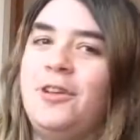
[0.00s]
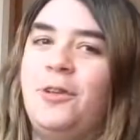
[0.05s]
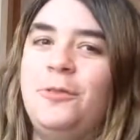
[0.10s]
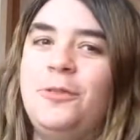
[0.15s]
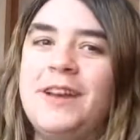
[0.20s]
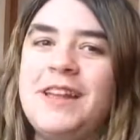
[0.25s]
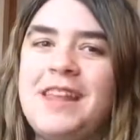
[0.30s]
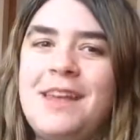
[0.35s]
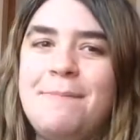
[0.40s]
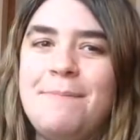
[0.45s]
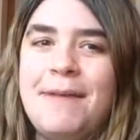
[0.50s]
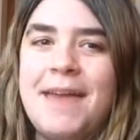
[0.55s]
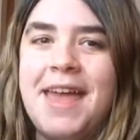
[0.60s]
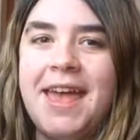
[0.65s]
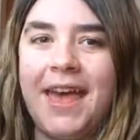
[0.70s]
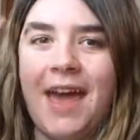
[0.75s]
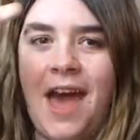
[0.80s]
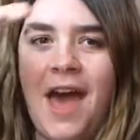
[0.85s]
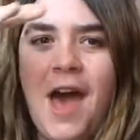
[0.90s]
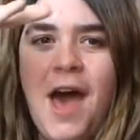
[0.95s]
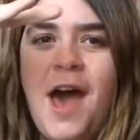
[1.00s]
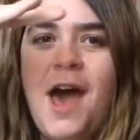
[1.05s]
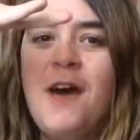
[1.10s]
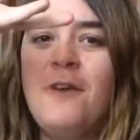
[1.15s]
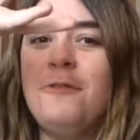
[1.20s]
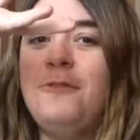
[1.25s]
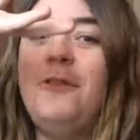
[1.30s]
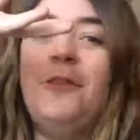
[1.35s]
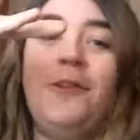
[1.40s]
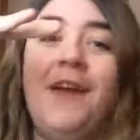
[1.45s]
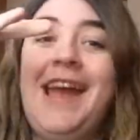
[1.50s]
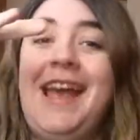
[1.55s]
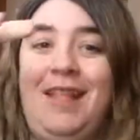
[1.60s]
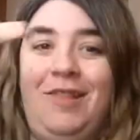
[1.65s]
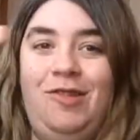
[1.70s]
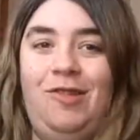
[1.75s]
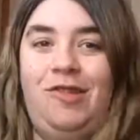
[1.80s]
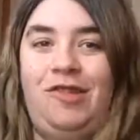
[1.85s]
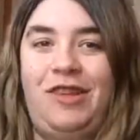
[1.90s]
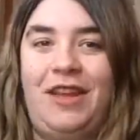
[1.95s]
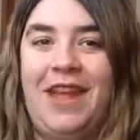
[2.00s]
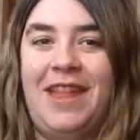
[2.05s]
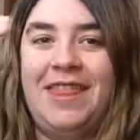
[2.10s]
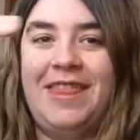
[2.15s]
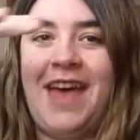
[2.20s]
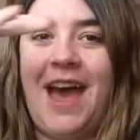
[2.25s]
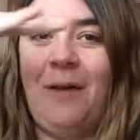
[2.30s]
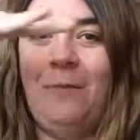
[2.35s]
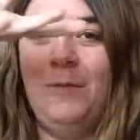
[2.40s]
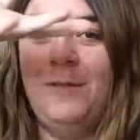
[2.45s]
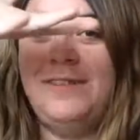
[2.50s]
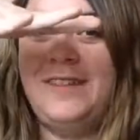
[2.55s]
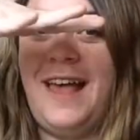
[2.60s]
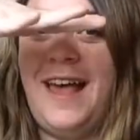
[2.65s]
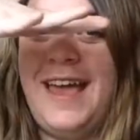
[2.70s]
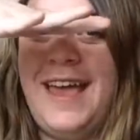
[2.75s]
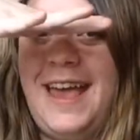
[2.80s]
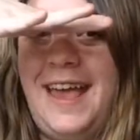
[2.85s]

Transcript: a really big fringe that was